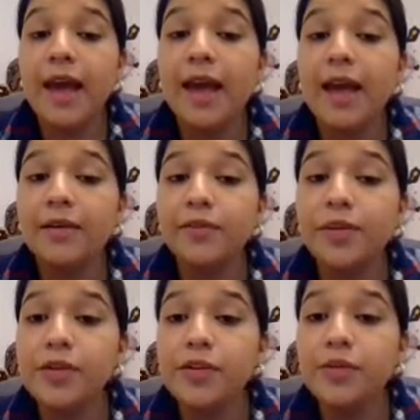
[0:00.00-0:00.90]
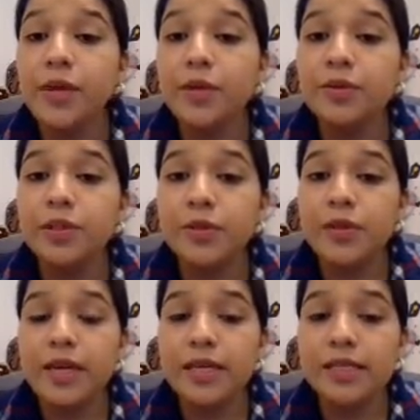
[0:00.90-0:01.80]
After you do those two
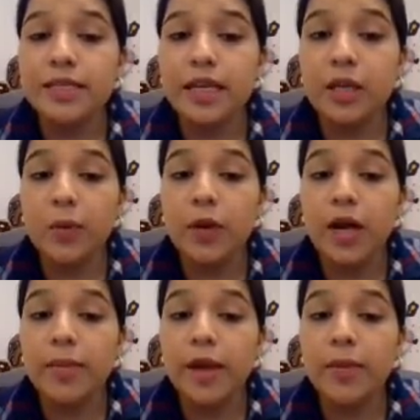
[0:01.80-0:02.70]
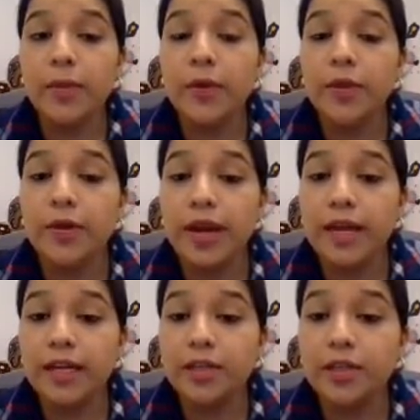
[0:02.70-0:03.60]
things and you come up with your
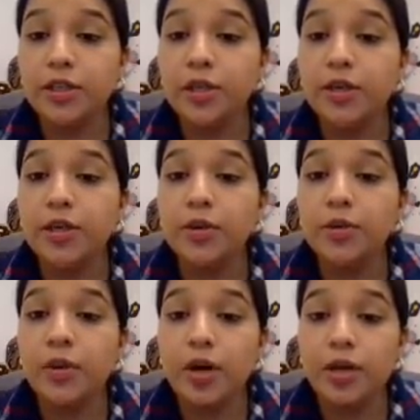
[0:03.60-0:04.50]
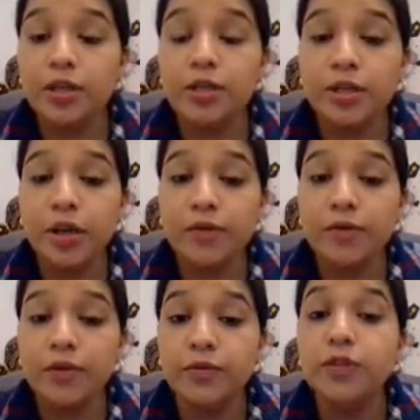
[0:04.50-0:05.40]
answer, you are solved,
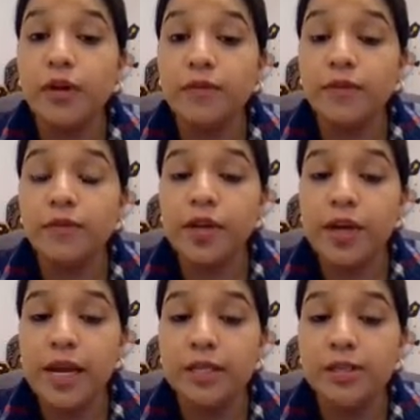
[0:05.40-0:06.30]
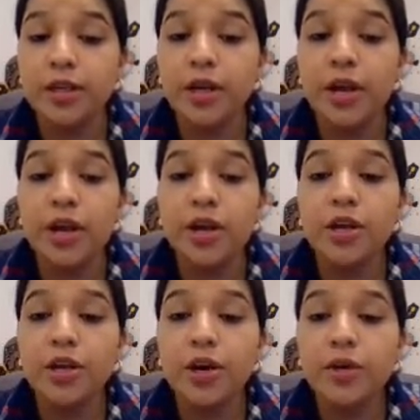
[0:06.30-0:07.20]
you solved for your answer,
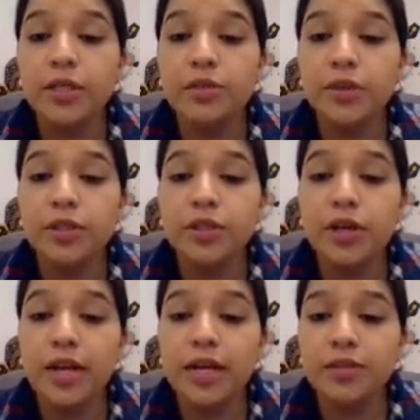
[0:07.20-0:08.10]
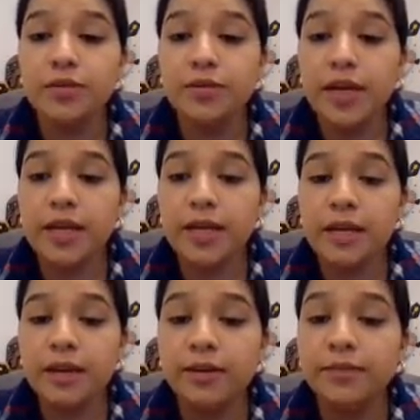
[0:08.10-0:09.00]
you're going to put your answer right
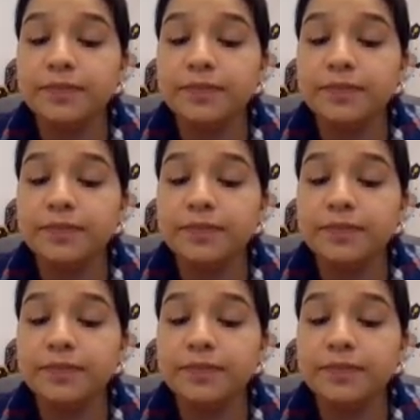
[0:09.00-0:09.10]
here.